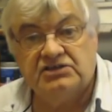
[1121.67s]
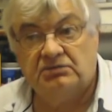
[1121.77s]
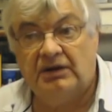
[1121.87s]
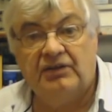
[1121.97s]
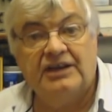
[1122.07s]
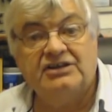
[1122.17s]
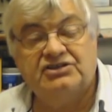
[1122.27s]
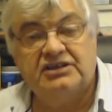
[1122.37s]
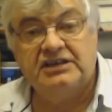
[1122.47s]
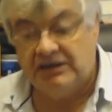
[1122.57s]
one of the
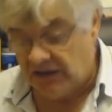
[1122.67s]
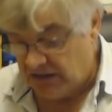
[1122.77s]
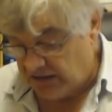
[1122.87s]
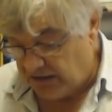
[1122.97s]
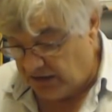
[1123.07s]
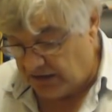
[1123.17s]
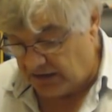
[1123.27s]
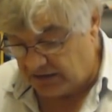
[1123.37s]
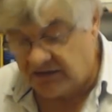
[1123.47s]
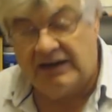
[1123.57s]
HT
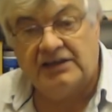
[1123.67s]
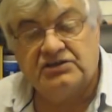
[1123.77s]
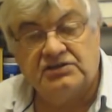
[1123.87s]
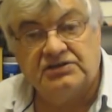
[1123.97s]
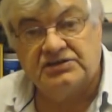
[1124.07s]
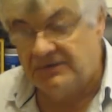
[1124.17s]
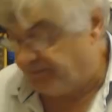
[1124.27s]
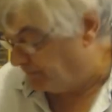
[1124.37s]
connections.